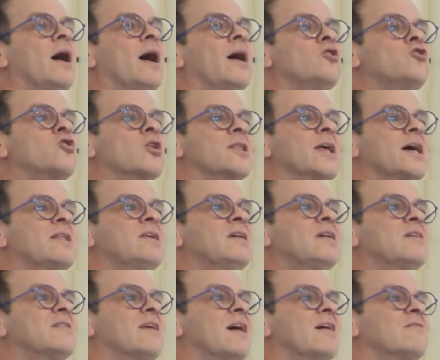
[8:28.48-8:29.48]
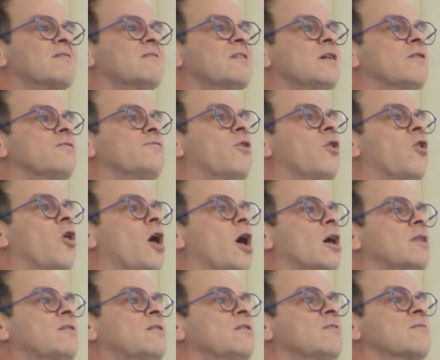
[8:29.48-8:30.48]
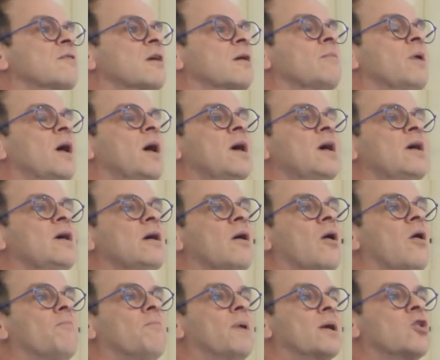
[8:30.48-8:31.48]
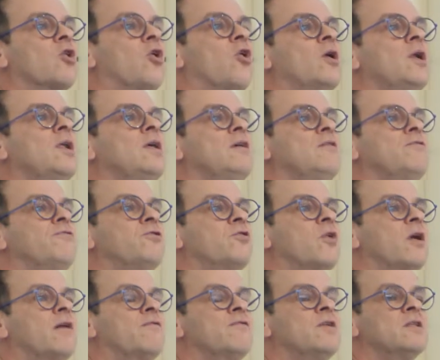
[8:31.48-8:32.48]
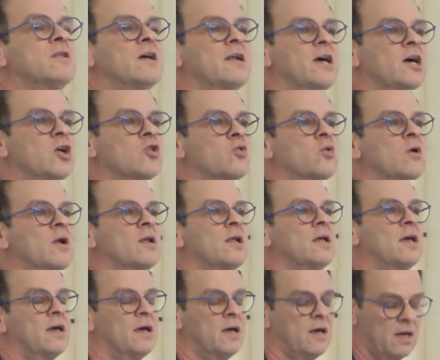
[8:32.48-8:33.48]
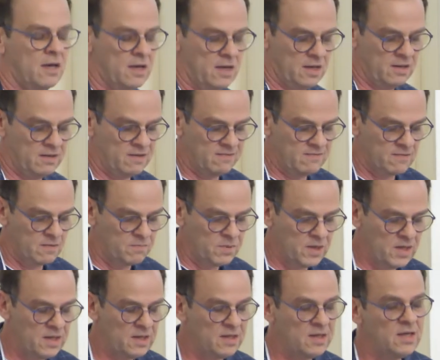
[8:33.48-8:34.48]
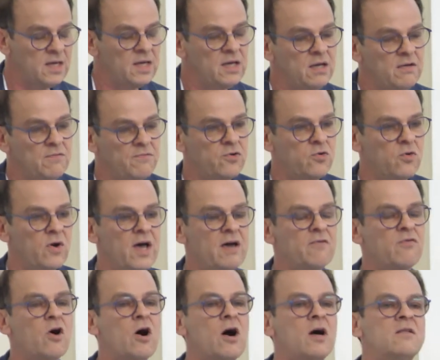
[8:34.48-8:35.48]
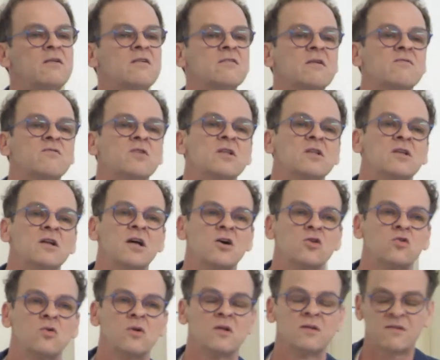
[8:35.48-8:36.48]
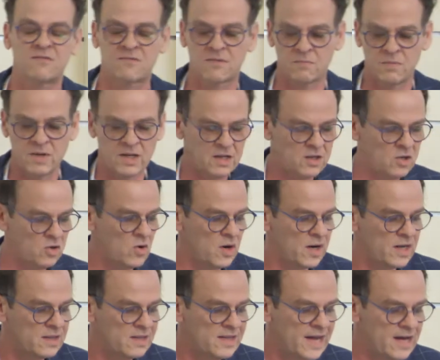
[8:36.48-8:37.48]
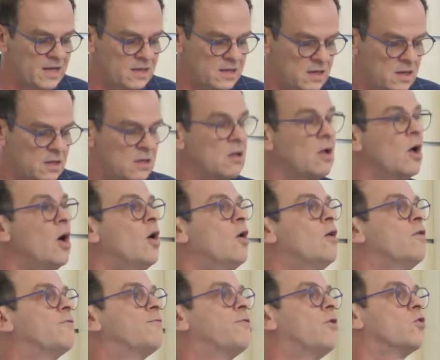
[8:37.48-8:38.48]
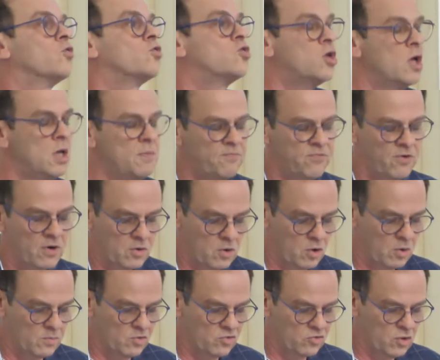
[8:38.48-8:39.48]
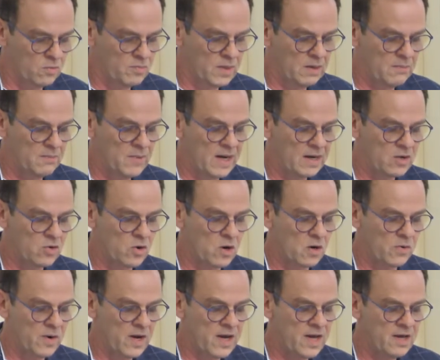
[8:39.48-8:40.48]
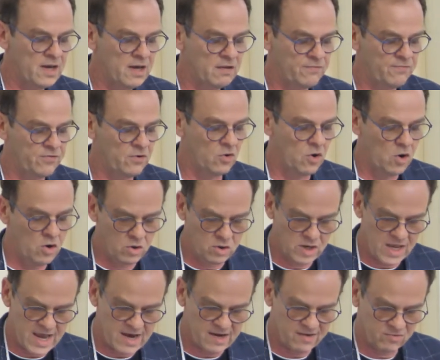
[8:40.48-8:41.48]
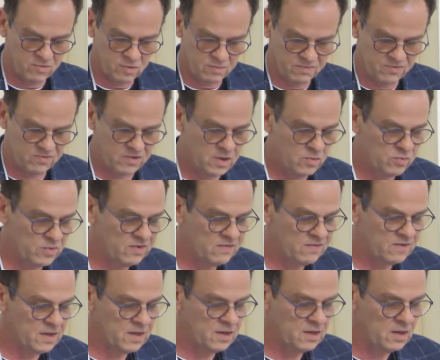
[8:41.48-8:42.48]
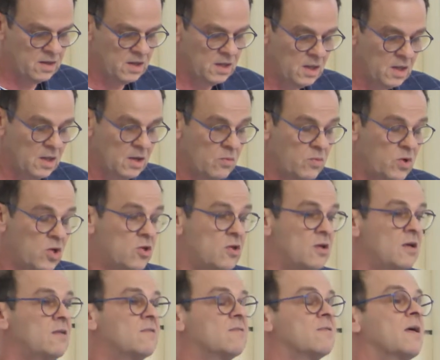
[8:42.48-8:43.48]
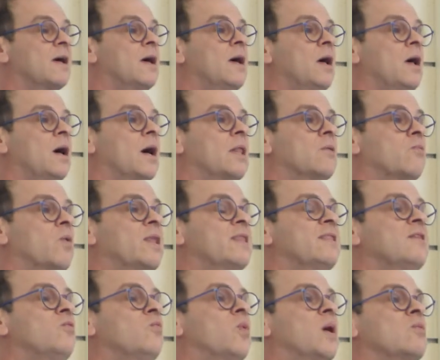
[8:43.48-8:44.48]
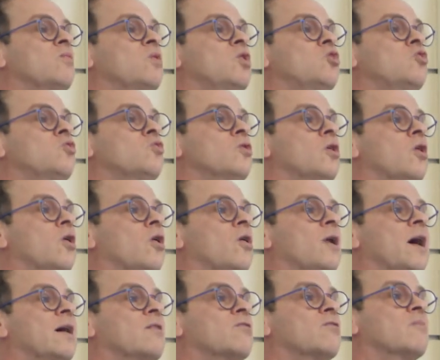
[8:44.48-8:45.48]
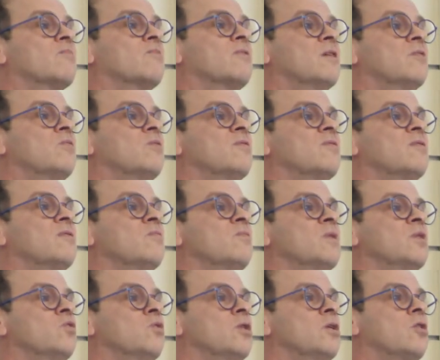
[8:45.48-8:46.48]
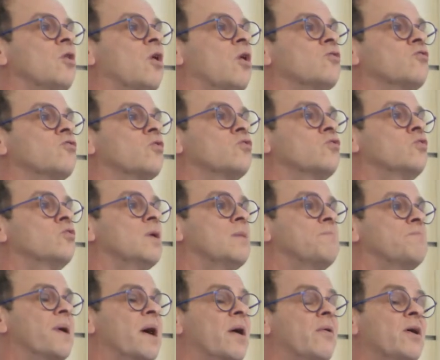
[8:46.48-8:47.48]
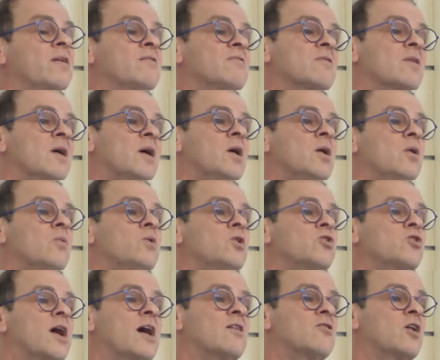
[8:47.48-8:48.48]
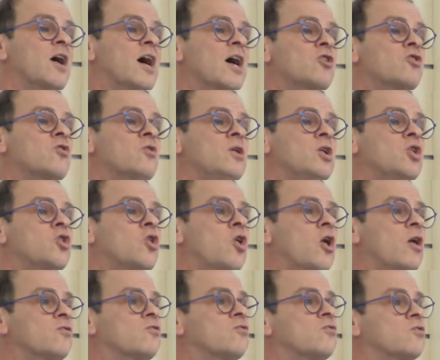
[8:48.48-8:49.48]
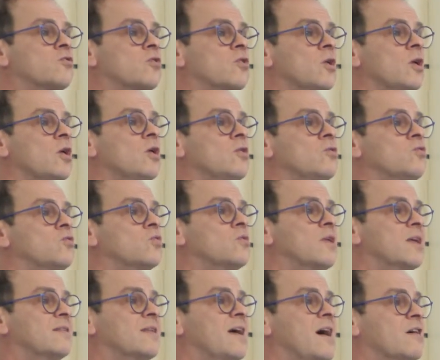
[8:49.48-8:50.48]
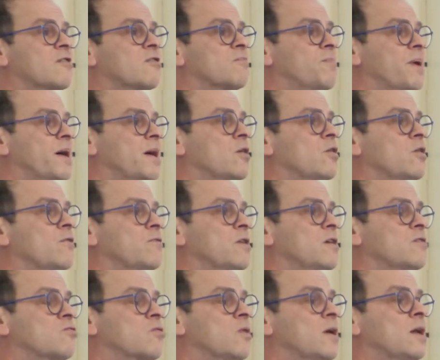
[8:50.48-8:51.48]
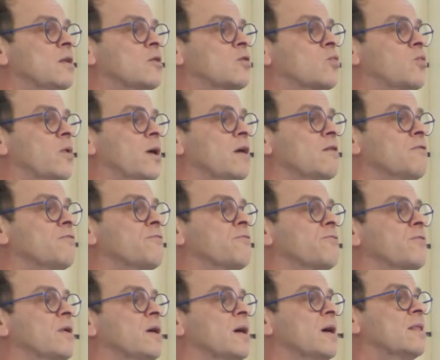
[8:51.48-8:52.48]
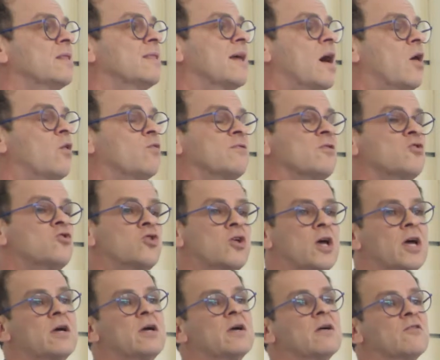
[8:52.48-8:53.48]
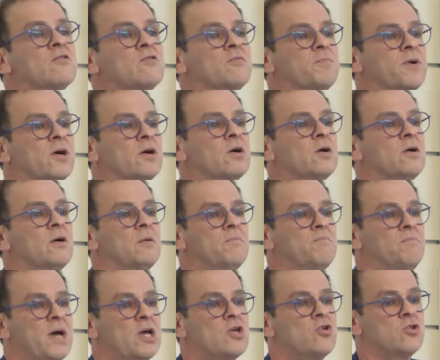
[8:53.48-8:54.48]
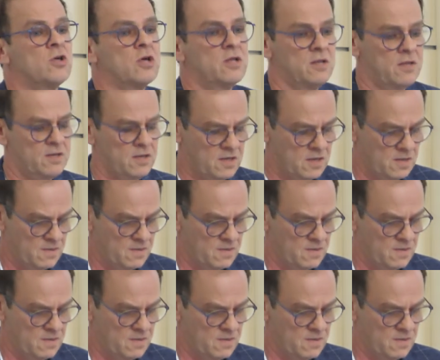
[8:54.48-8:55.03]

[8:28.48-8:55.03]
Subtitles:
genetic testing for autism, but only if you have intellectual disability. If you have autism with intellectual disability, you are entitled for CHIT, for chromosomal microarray, and for whole exome sequencing, which is, and when we do the whole exome sequencing, we do it also to the parents, which actually cost to the taxpayer of Israel 12,000 shekels per patient.